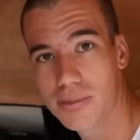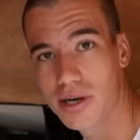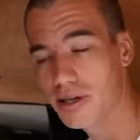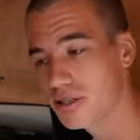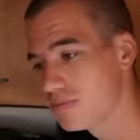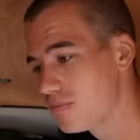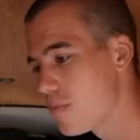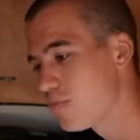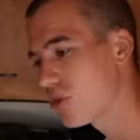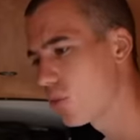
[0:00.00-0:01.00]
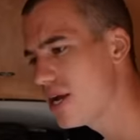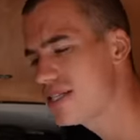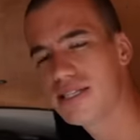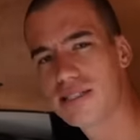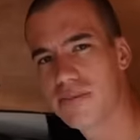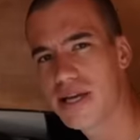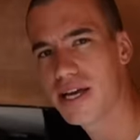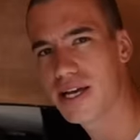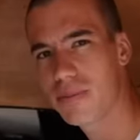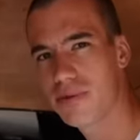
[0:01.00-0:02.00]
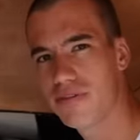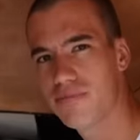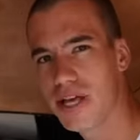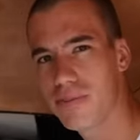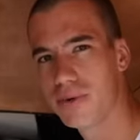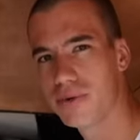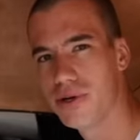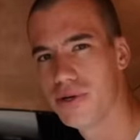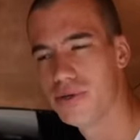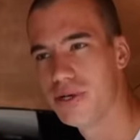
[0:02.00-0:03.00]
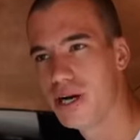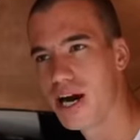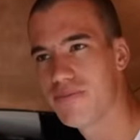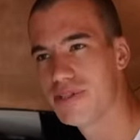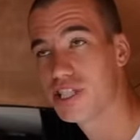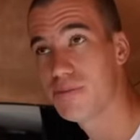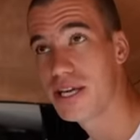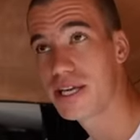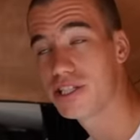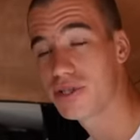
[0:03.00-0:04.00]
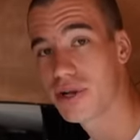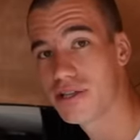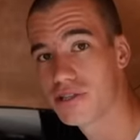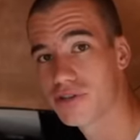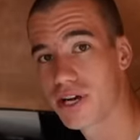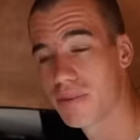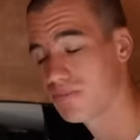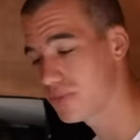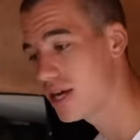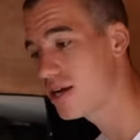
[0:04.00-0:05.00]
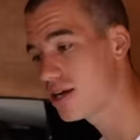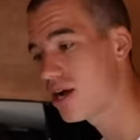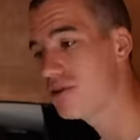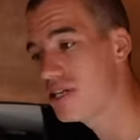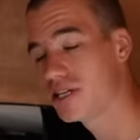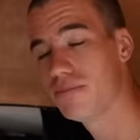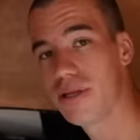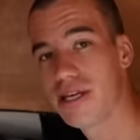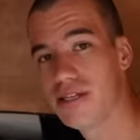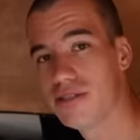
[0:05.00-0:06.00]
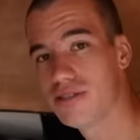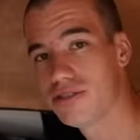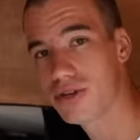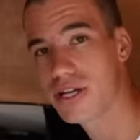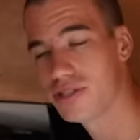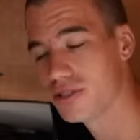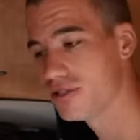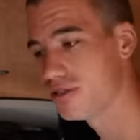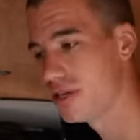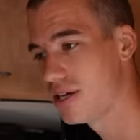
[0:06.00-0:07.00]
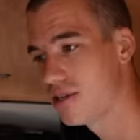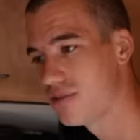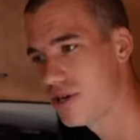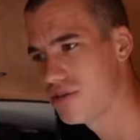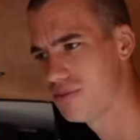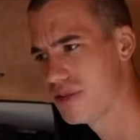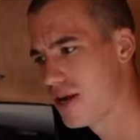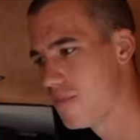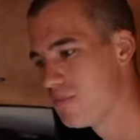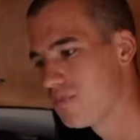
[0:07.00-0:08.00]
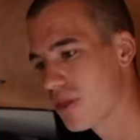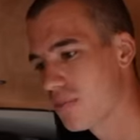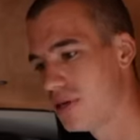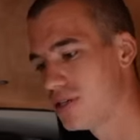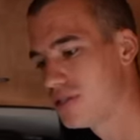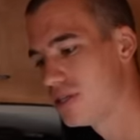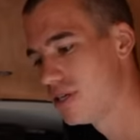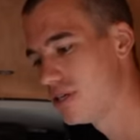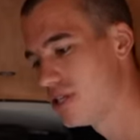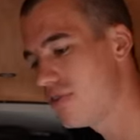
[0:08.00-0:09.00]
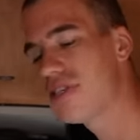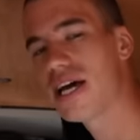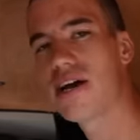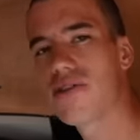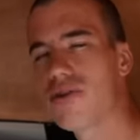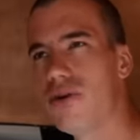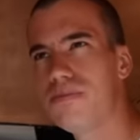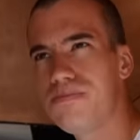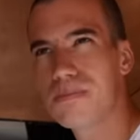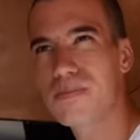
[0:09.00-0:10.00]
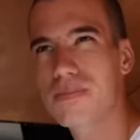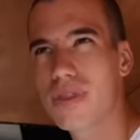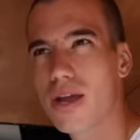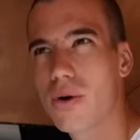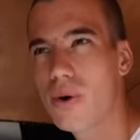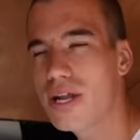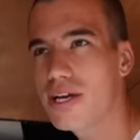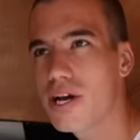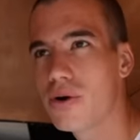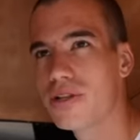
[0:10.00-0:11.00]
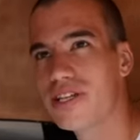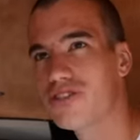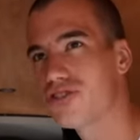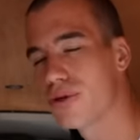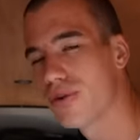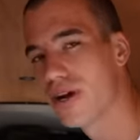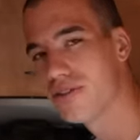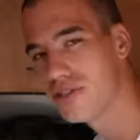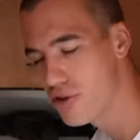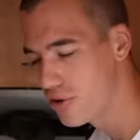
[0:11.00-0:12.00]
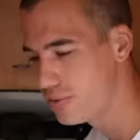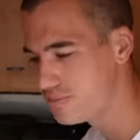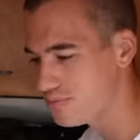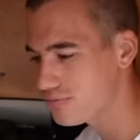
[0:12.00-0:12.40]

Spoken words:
park, waiting to meet a couple of people who I've been speaking to on Instagram. They are currently complete strangers, I don't know them yet. But the other day I thought, when I go on this trip round Europe,